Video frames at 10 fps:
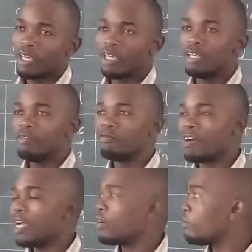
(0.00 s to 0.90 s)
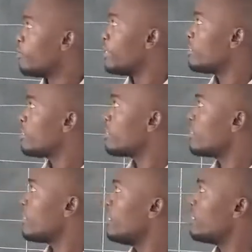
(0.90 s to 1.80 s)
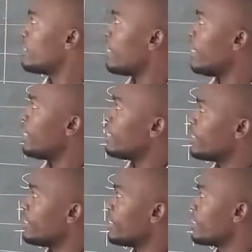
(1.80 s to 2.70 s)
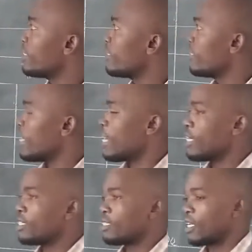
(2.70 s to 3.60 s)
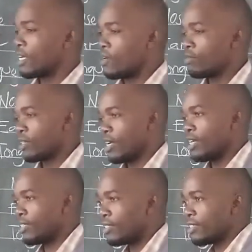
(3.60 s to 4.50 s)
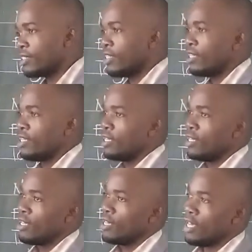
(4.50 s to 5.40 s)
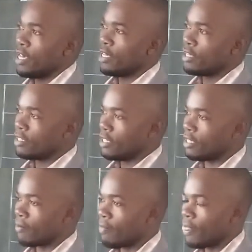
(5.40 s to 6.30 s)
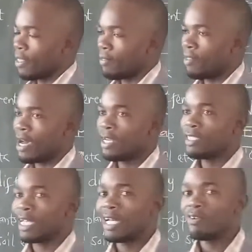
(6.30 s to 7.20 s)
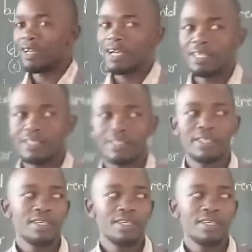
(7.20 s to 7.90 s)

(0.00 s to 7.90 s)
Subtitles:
Environment is anything that surrounds us. Anything that surrounds us,